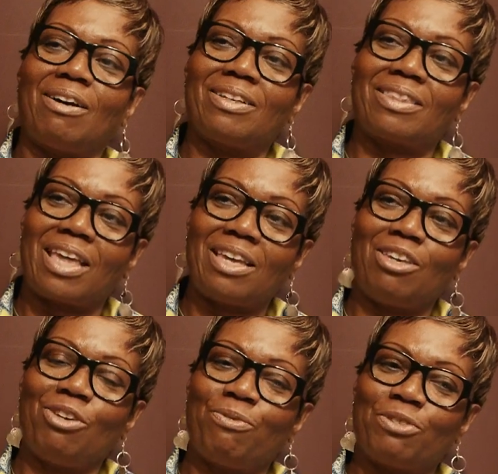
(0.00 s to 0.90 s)
thank
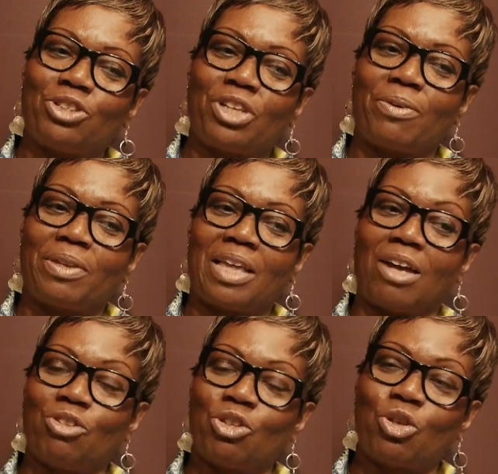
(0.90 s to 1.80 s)
you for sharing that. On
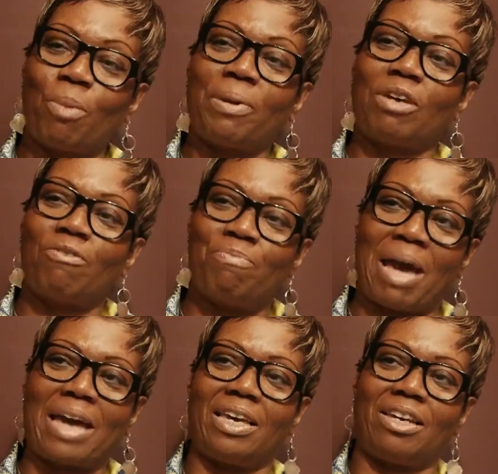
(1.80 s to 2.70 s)
the topic of
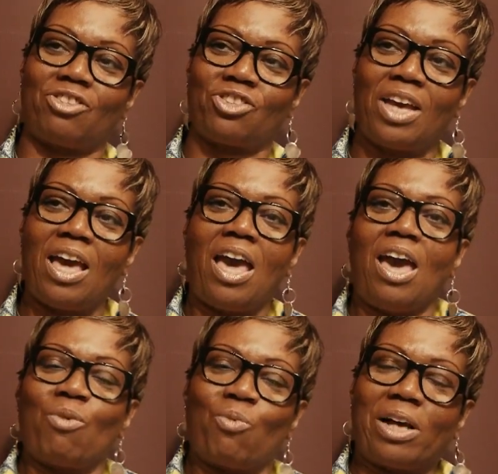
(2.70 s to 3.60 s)
baggage,
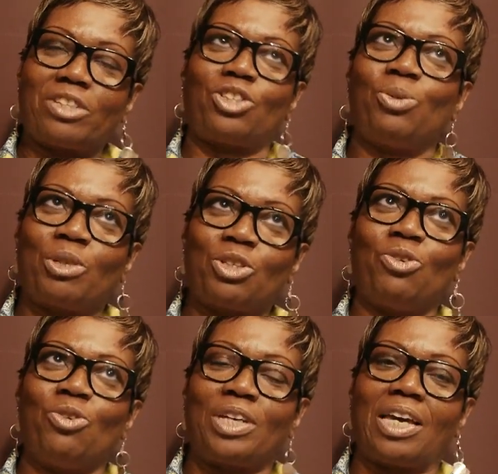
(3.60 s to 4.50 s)
whilst you were
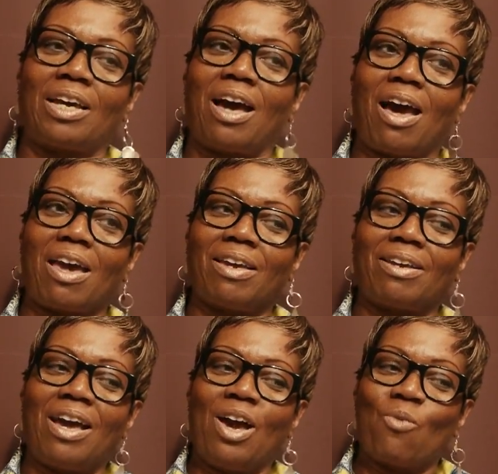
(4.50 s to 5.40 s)
talking,
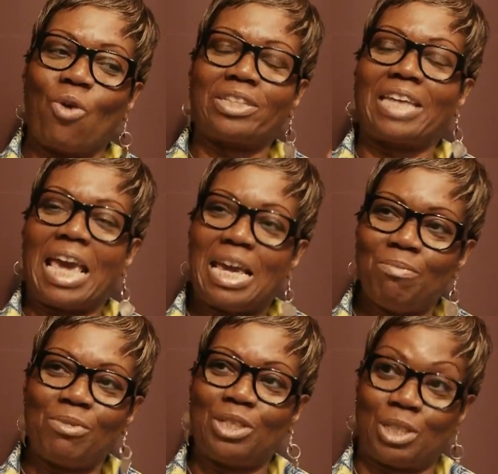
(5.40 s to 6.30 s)
what
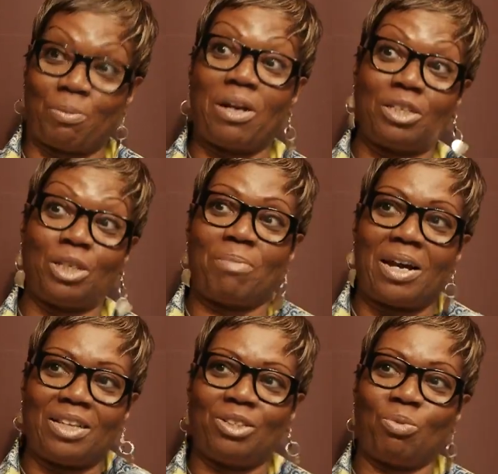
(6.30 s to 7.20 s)
sprung to
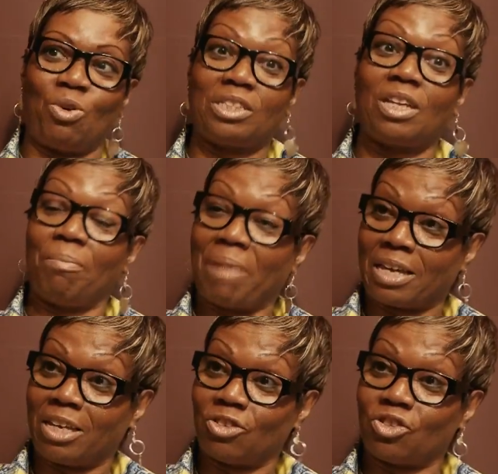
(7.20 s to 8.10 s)
mind was
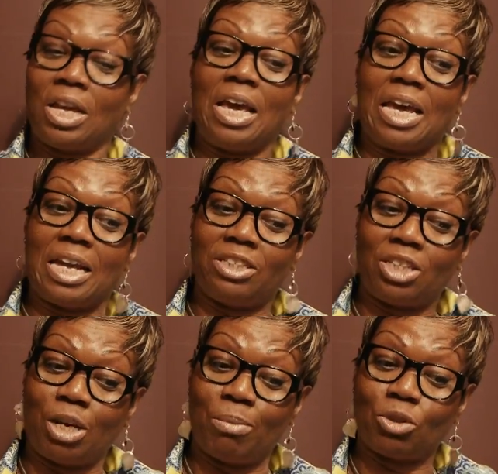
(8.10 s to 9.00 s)
baggage in
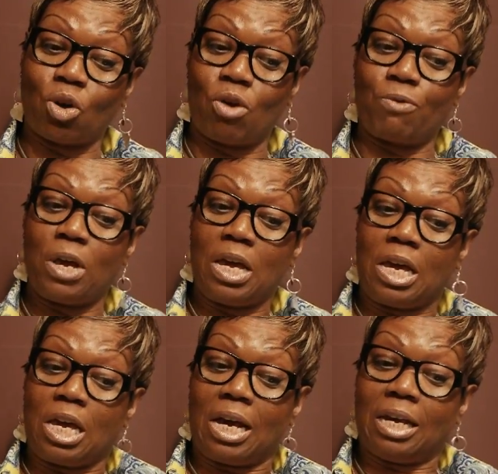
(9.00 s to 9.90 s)
terms of
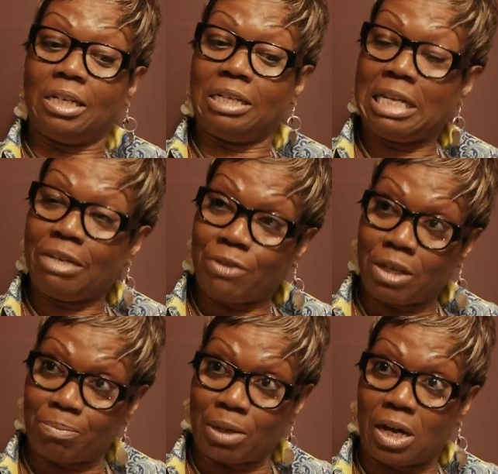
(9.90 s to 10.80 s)
leaving
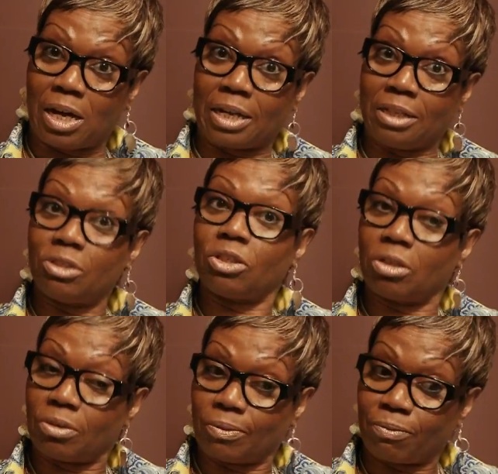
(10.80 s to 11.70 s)
it behind.
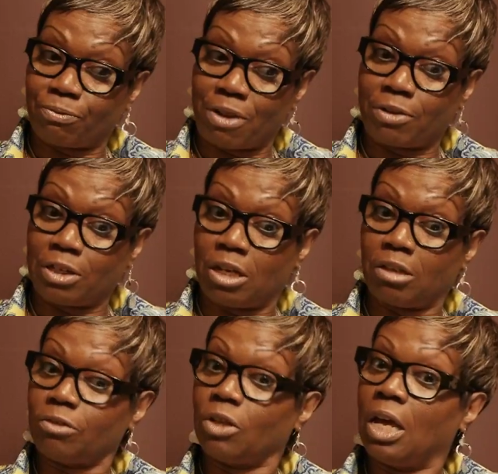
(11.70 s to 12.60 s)
Fair enough.
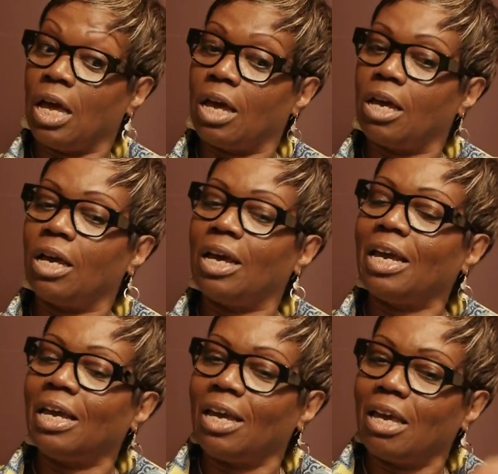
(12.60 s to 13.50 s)

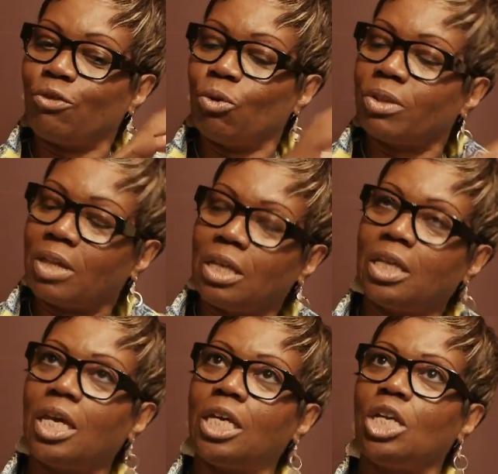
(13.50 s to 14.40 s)
If you're
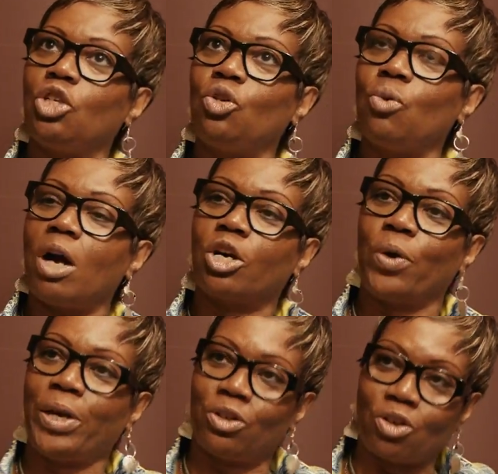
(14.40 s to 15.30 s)
thinking you are
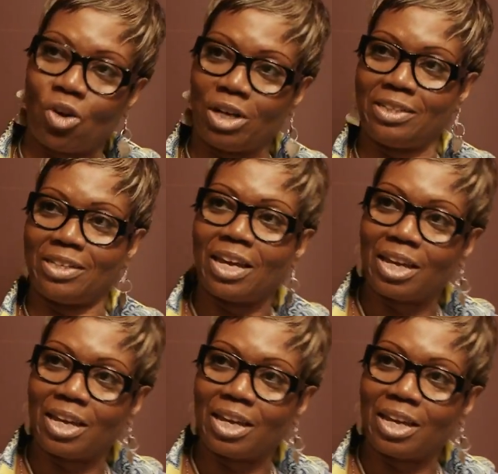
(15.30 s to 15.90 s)
going on holiday,